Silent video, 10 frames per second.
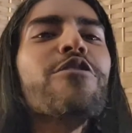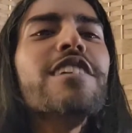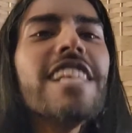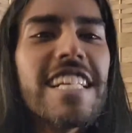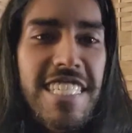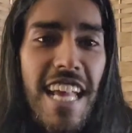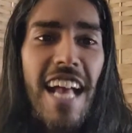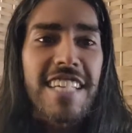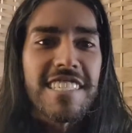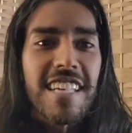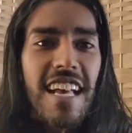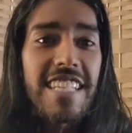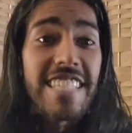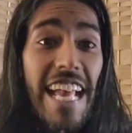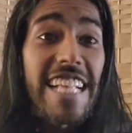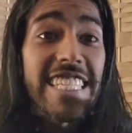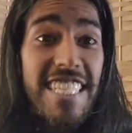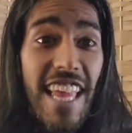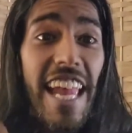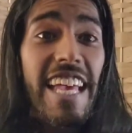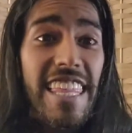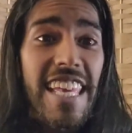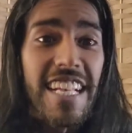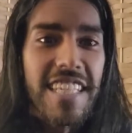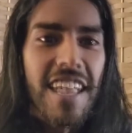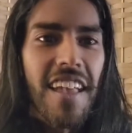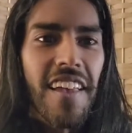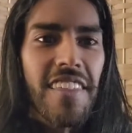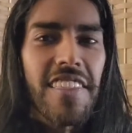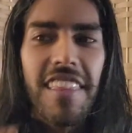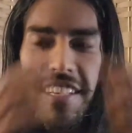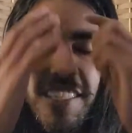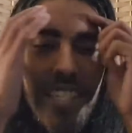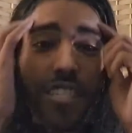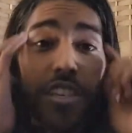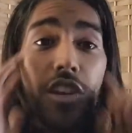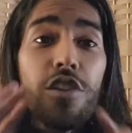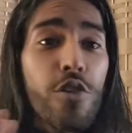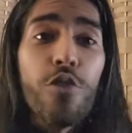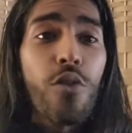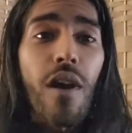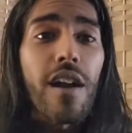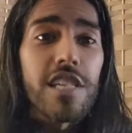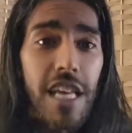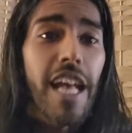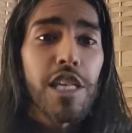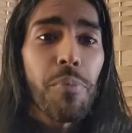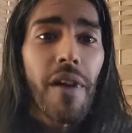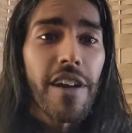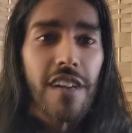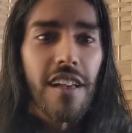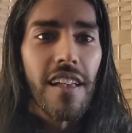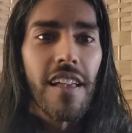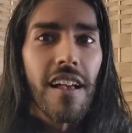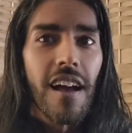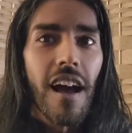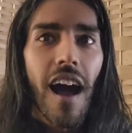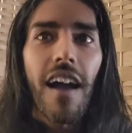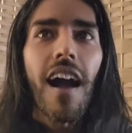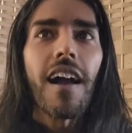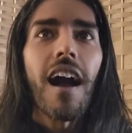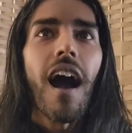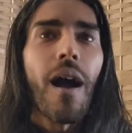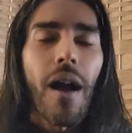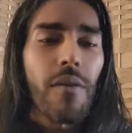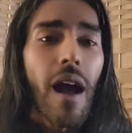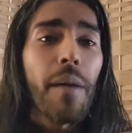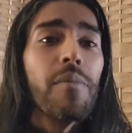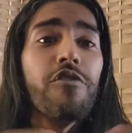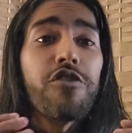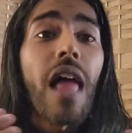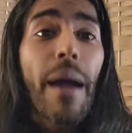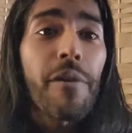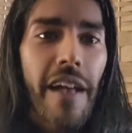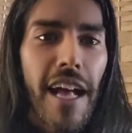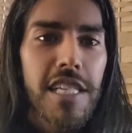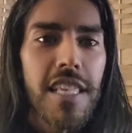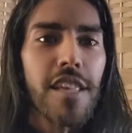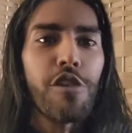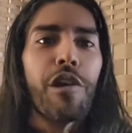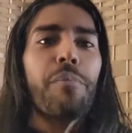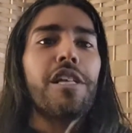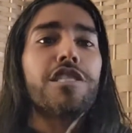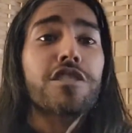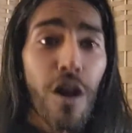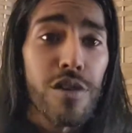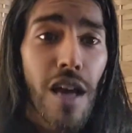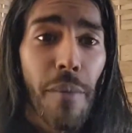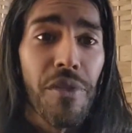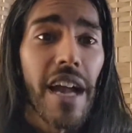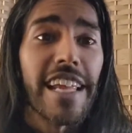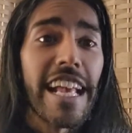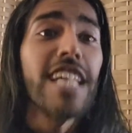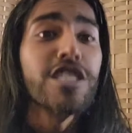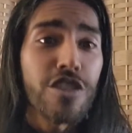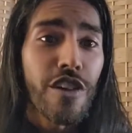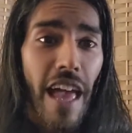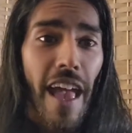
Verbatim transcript: says dates like this. This is the new To Catch a Predator. I... I I, I'm flabbergasted that you could be so dumb that yesterday